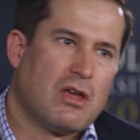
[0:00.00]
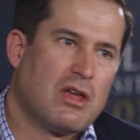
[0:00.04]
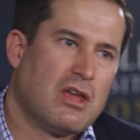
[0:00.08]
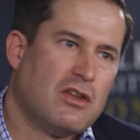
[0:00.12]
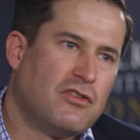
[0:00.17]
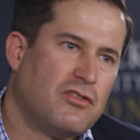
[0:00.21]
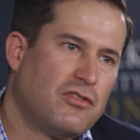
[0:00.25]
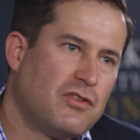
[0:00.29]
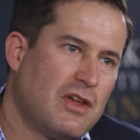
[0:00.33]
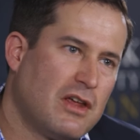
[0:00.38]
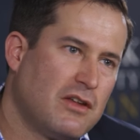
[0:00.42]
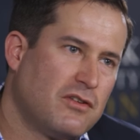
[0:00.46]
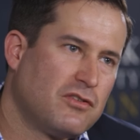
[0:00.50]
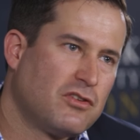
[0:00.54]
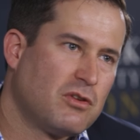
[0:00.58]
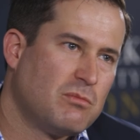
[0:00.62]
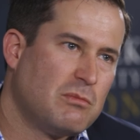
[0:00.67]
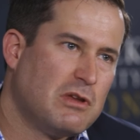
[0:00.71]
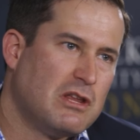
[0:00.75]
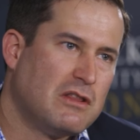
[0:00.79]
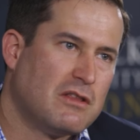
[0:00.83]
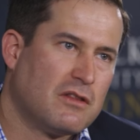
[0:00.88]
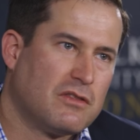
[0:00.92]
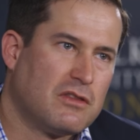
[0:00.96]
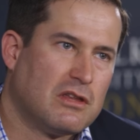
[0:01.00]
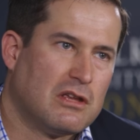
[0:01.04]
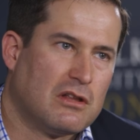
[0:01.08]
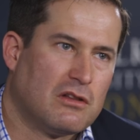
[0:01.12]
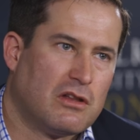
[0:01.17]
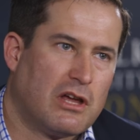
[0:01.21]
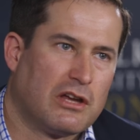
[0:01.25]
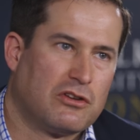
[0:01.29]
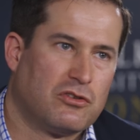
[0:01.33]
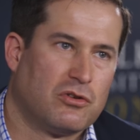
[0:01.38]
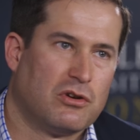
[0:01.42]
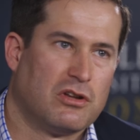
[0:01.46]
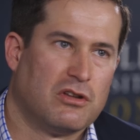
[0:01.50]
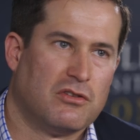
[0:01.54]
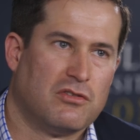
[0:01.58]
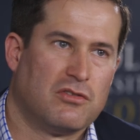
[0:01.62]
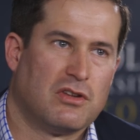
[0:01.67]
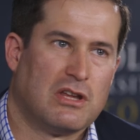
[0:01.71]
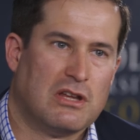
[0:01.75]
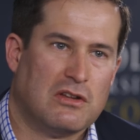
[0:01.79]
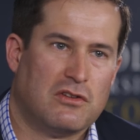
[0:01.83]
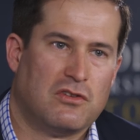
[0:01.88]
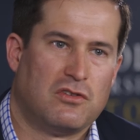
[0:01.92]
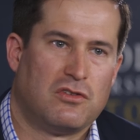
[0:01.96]
it says to me that the electorate
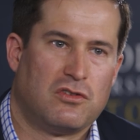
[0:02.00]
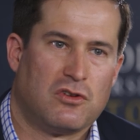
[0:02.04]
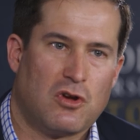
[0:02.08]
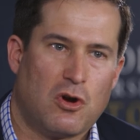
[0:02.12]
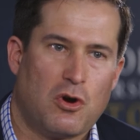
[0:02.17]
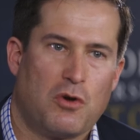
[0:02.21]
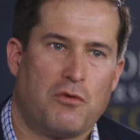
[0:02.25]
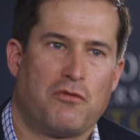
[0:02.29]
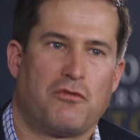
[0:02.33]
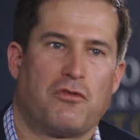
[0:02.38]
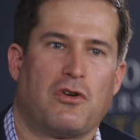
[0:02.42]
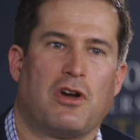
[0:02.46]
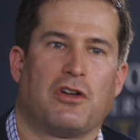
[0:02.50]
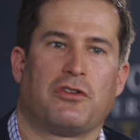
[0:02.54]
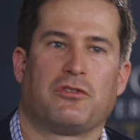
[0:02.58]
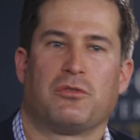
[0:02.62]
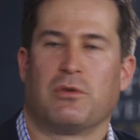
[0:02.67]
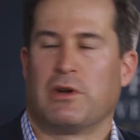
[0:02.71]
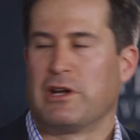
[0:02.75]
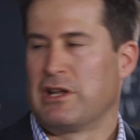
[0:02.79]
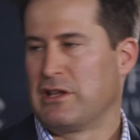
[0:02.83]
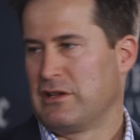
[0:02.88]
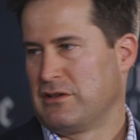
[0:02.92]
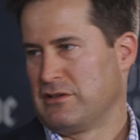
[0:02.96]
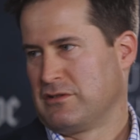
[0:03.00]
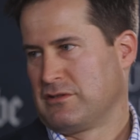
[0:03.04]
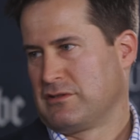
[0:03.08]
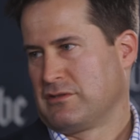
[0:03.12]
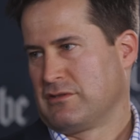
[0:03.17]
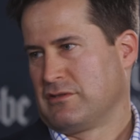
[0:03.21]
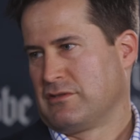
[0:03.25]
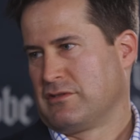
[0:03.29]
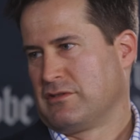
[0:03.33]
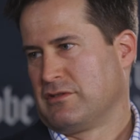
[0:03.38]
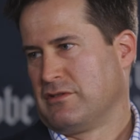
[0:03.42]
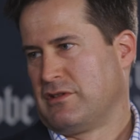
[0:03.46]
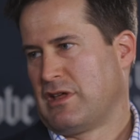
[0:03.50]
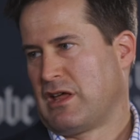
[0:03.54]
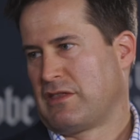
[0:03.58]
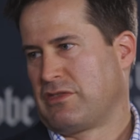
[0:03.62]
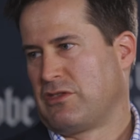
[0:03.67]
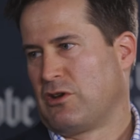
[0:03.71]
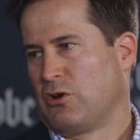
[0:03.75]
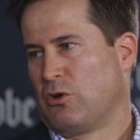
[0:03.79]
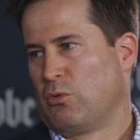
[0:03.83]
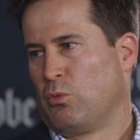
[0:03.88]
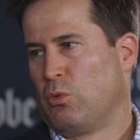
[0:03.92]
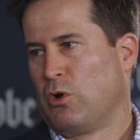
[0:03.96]
is, is so frustrated
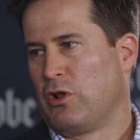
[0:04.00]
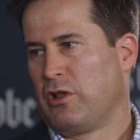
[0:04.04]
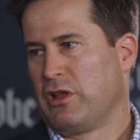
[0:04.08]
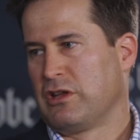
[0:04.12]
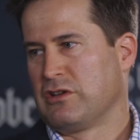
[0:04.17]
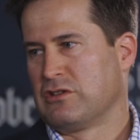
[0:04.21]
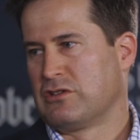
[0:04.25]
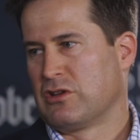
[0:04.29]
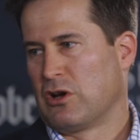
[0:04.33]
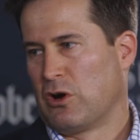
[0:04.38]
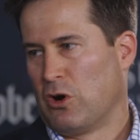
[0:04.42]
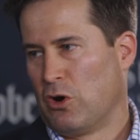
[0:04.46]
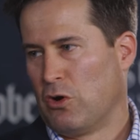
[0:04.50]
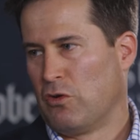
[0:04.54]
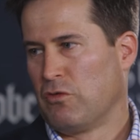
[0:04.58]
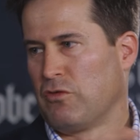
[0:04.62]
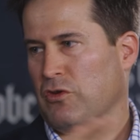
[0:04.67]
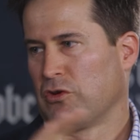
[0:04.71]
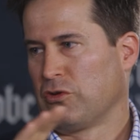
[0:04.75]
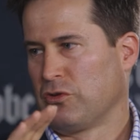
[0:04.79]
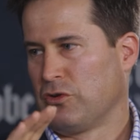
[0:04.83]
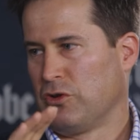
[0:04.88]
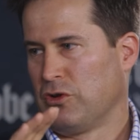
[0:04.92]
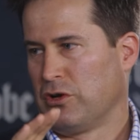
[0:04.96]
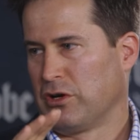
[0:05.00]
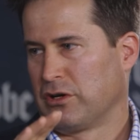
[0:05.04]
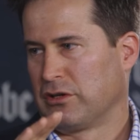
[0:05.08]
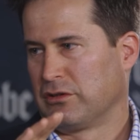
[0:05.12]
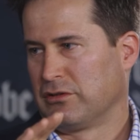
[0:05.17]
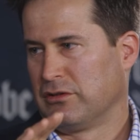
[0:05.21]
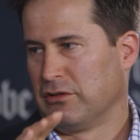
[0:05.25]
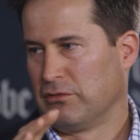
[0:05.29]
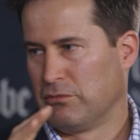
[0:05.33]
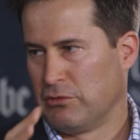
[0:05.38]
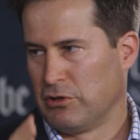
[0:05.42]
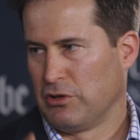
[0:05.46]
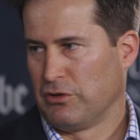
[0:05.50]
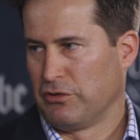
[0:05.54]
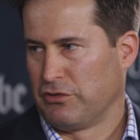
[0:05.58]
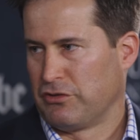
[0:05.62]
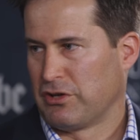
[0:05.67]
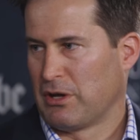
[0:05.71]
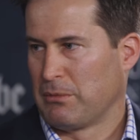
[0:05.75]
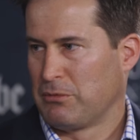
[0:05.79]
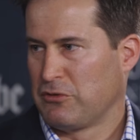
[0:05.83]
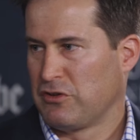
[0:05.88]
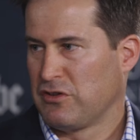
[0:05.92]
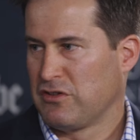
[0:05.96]
that they're willing to overlook the real
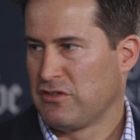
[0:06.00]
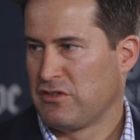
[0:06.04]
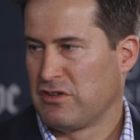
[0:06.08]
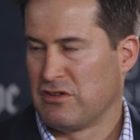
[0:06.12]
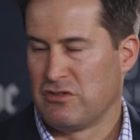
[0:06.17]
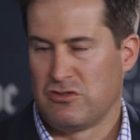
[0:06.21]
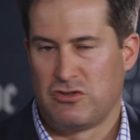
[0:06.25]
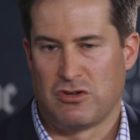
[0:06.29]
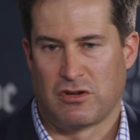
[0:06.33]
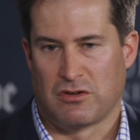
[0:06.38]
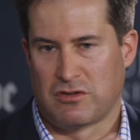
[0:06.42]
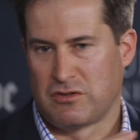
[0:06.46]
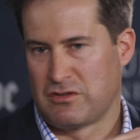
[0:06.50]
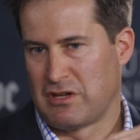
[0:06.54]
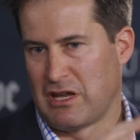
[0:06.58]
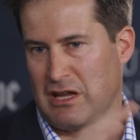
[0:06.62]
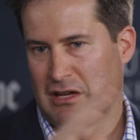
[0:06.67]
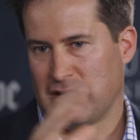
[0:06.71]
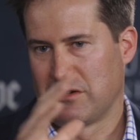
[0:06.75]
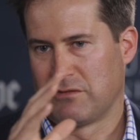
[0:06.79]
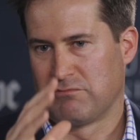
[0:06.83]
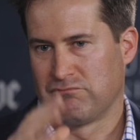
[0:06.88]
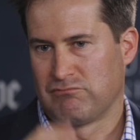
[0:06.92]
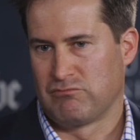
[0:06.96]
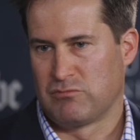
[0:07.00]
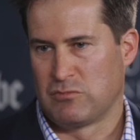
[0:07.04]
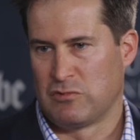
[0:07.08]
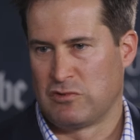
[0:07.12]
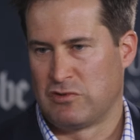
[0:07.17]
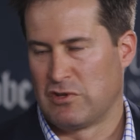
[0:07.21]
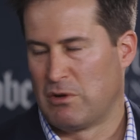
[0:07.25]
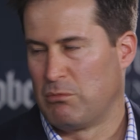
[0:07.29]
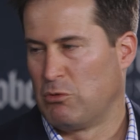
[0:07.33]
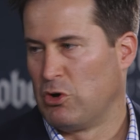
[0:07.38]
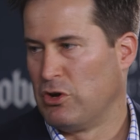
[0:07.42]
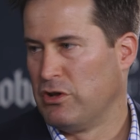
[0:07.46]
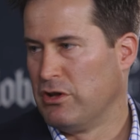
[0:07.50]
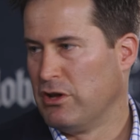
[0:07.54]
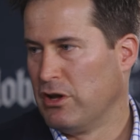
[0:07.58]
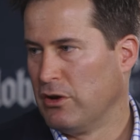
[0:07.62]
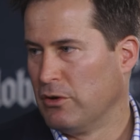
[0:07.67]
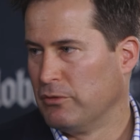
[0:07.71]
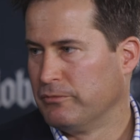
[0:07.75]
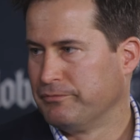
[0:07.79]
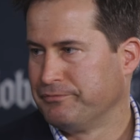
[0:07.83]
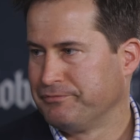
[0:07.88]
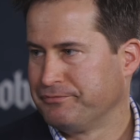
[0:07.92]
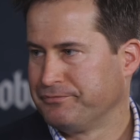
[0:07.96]
substance and just take someone
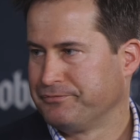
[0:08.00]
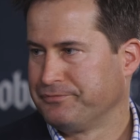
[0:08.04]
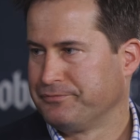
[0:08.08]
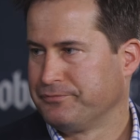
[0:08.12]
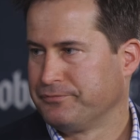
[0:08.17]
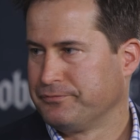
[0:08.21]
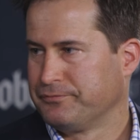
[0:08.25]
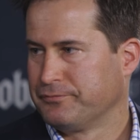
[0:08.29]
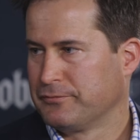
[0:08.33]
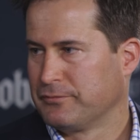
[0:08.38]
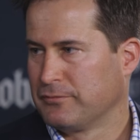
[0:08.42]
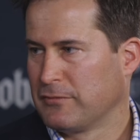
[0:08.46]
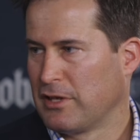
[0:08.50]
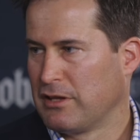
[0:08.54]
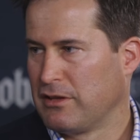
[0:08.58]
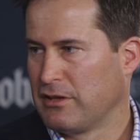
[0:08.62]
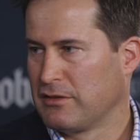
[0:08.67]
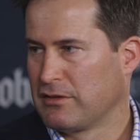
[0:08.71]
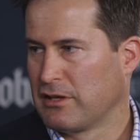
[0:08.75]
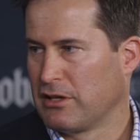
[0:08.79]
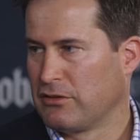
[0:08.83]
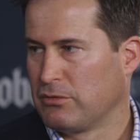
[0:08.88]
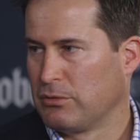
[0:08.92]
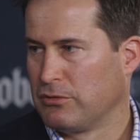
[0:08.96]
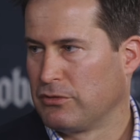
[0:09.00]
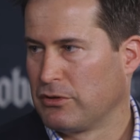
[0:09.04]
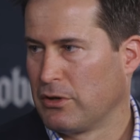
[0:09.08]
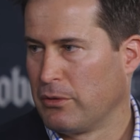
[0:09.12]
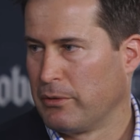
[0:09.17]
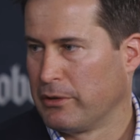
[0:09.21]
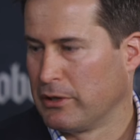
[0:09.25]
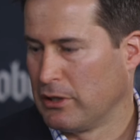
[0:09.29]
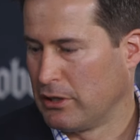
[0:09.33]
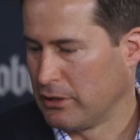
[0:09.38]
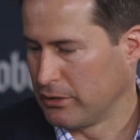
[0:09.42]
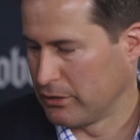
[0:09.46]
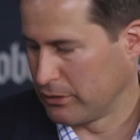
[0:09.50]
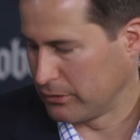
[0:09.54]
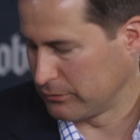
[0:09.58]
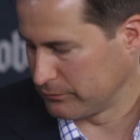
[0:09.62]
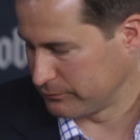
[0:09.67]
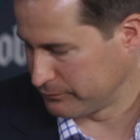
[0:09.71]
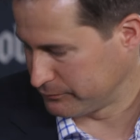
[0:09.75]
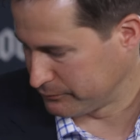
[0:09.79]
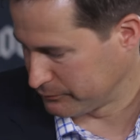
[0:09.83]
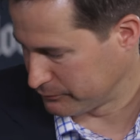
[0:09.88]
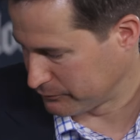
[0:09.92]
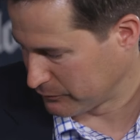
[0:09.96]
new. I think that's what's going on
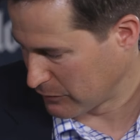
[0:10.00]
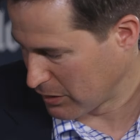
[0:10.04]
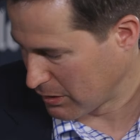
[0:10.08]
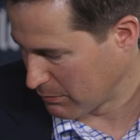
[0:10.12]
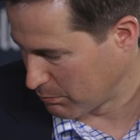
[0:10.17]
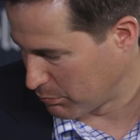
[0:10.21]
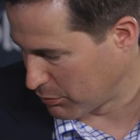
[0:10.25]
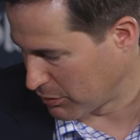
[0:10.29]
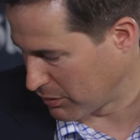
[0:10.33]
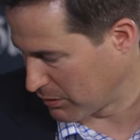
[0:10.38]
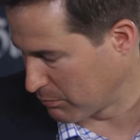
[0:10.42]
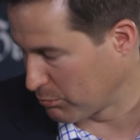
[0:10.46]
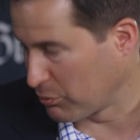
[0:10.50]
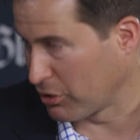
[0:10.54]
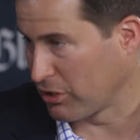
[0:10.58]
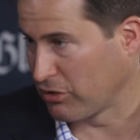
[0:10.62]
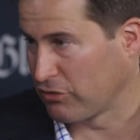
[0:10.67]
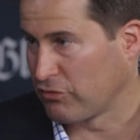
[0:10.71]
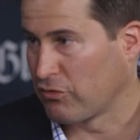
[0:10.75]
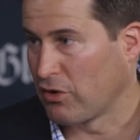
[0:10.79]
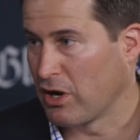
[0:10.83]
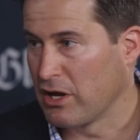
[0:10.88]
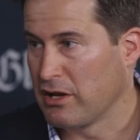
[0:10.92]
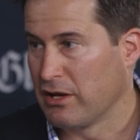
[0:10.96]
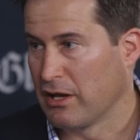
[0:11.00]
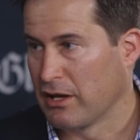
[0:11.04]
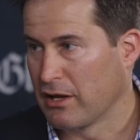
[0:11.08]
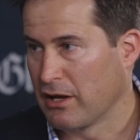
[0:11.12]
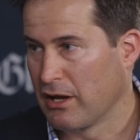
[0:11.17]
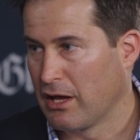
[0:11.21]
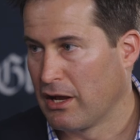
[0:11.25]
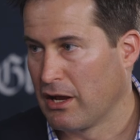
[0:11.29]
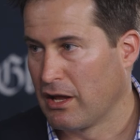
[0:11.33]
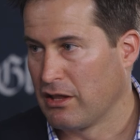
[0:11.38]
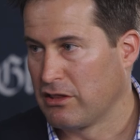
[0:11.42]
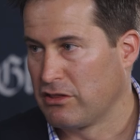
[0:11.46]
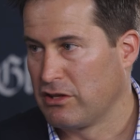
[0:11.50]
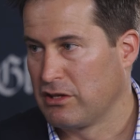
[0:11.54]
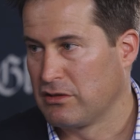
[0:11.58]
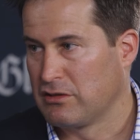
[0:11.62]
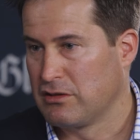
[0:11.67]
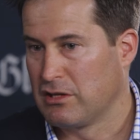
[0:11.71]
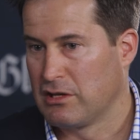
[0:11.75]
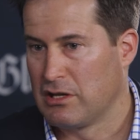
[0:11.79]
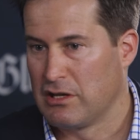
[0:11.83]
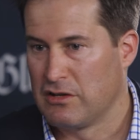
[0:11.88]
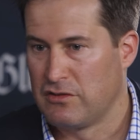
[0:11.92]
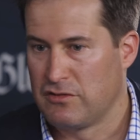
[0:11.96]
here. But, but it's frightening, and I
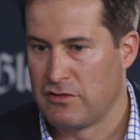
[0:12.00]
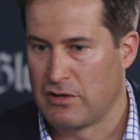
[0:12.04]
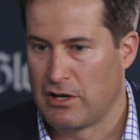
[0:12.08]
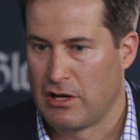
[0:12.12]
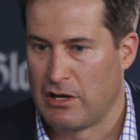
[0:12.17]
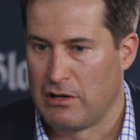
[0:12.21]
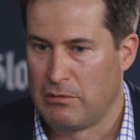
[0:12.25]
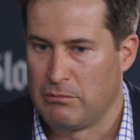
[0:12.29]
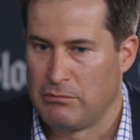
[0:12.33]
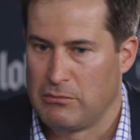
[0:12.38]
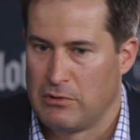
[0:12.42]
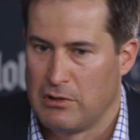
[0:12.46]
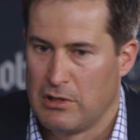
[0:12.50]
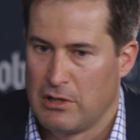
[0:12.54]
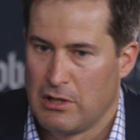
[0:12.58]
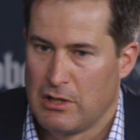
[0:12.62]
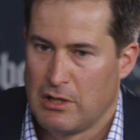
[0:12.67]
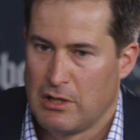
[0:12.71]
think that it's, um,